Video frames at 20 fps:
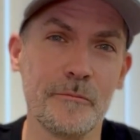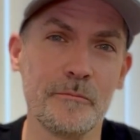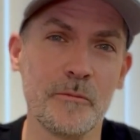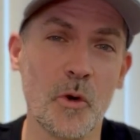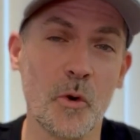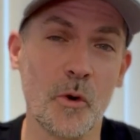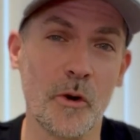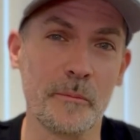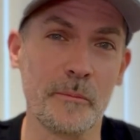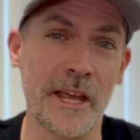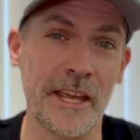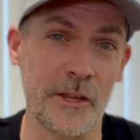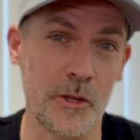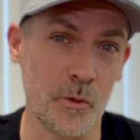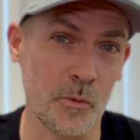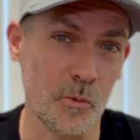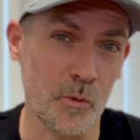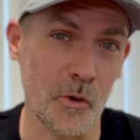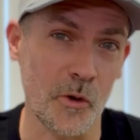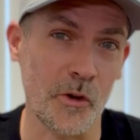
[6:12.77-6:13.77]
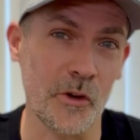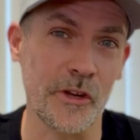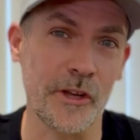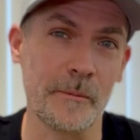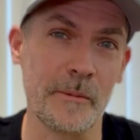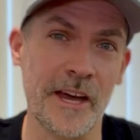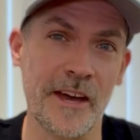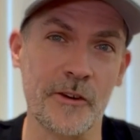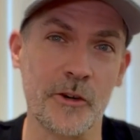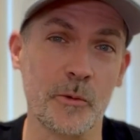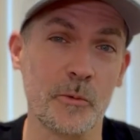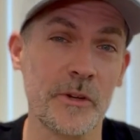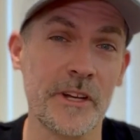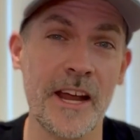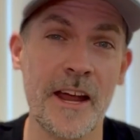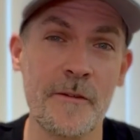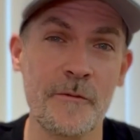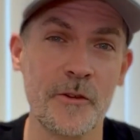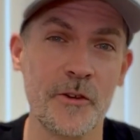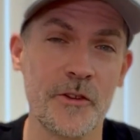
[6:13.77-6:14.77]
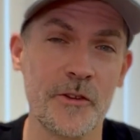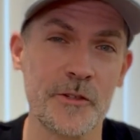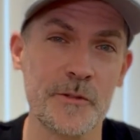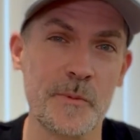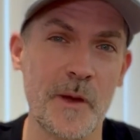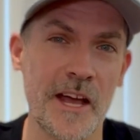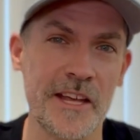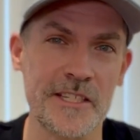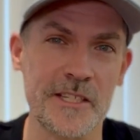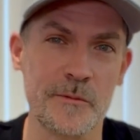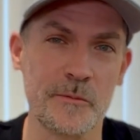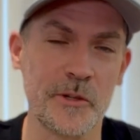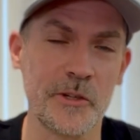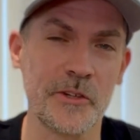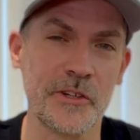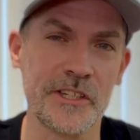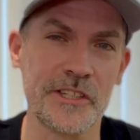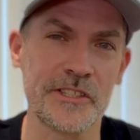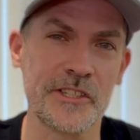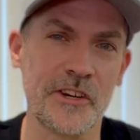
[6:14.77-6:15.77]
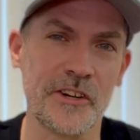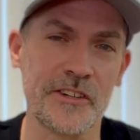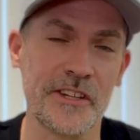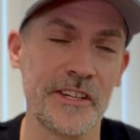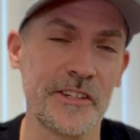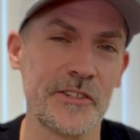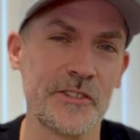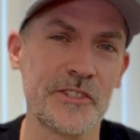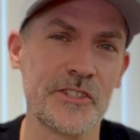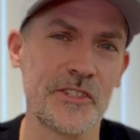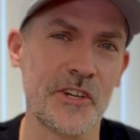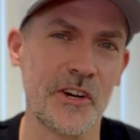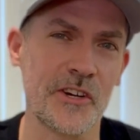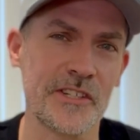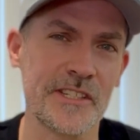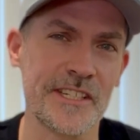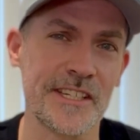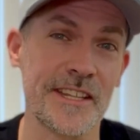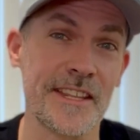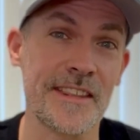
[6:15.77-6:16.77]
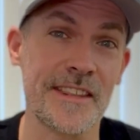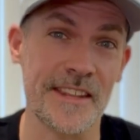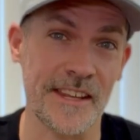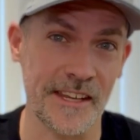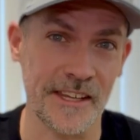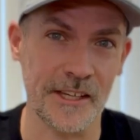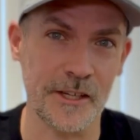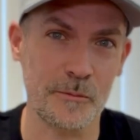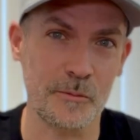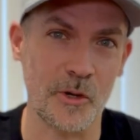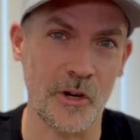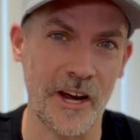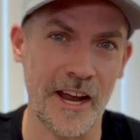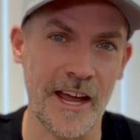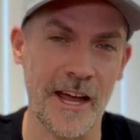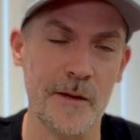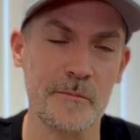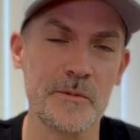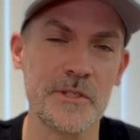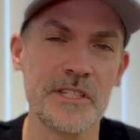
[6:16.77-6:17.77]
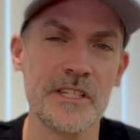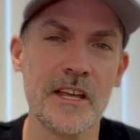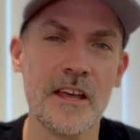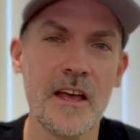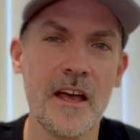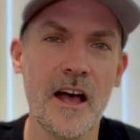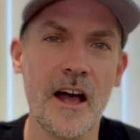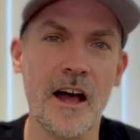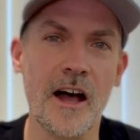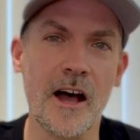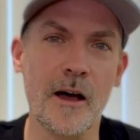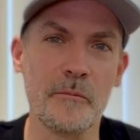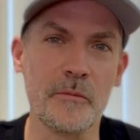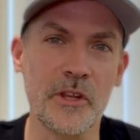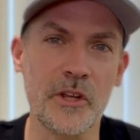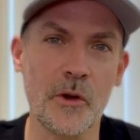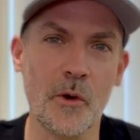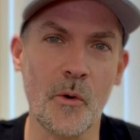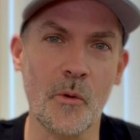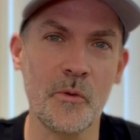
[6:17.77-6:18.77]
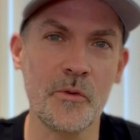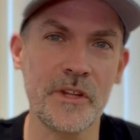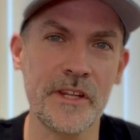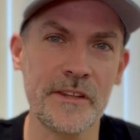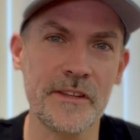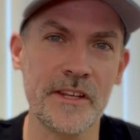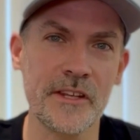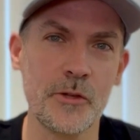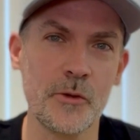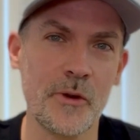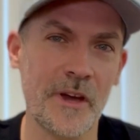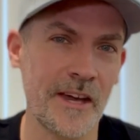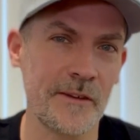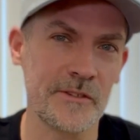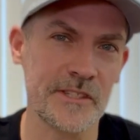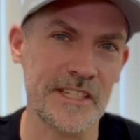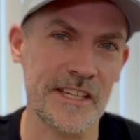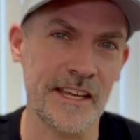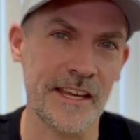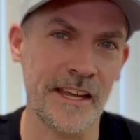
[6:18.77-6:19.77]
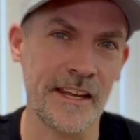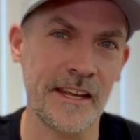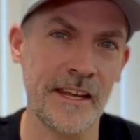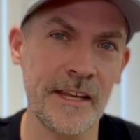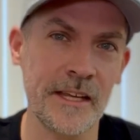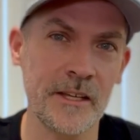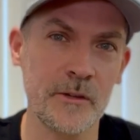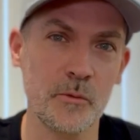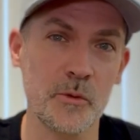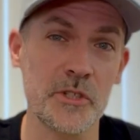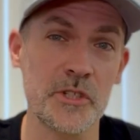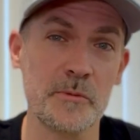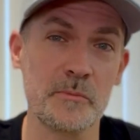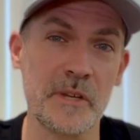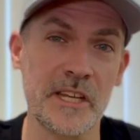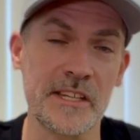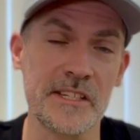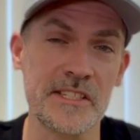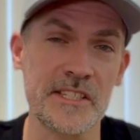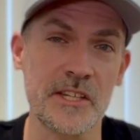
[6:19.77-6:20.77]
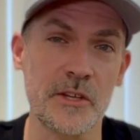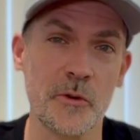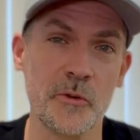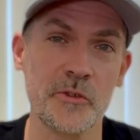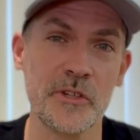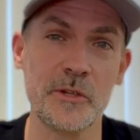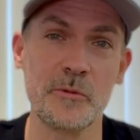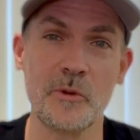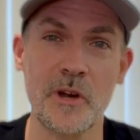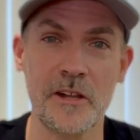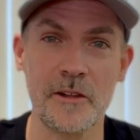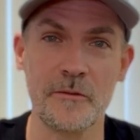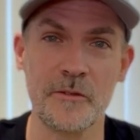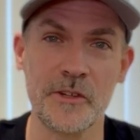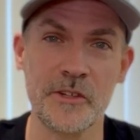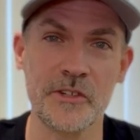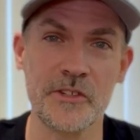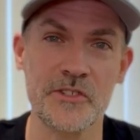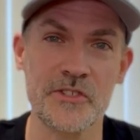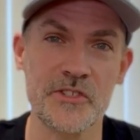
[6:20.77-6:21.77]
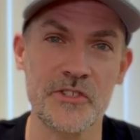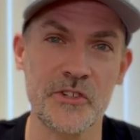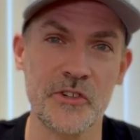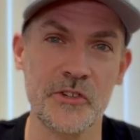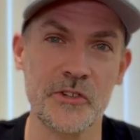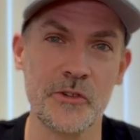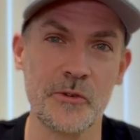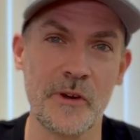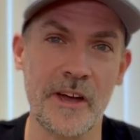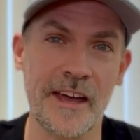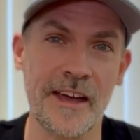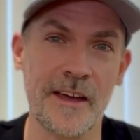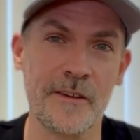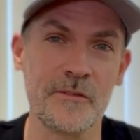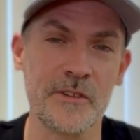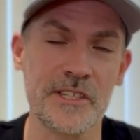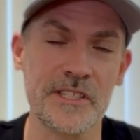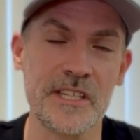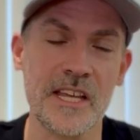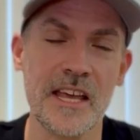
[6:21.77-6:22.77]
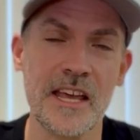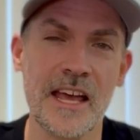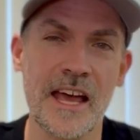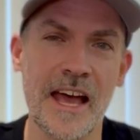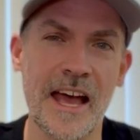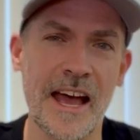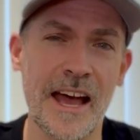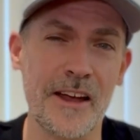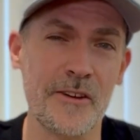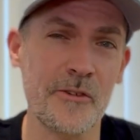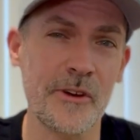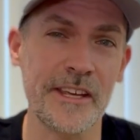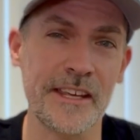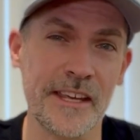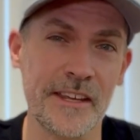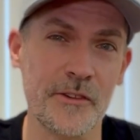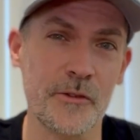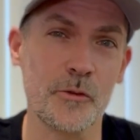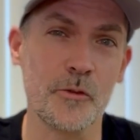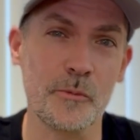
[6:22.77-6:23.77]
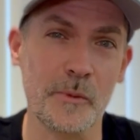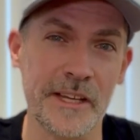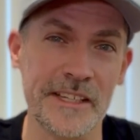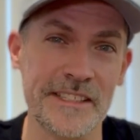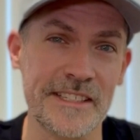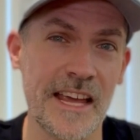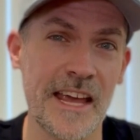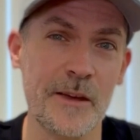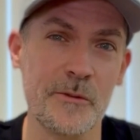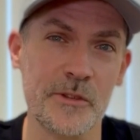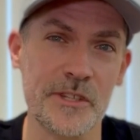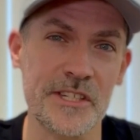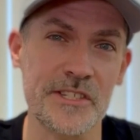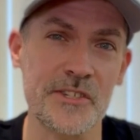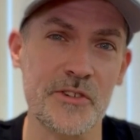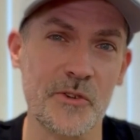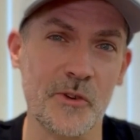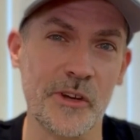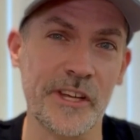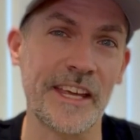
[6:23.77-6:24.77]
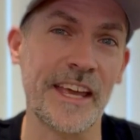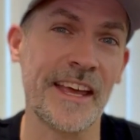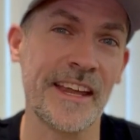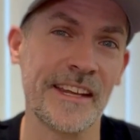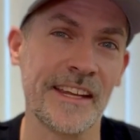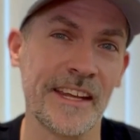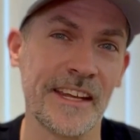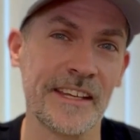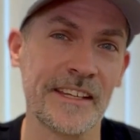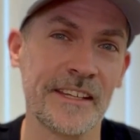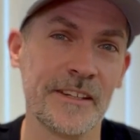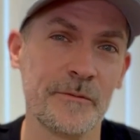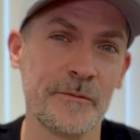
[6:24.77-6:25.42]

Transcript: or make you worry about, or whatever those possibilities are that you start to think, perhaps. The only thing you have is a headache, which means the only relevant concern you have is, how do I get through my day with this annoying headache?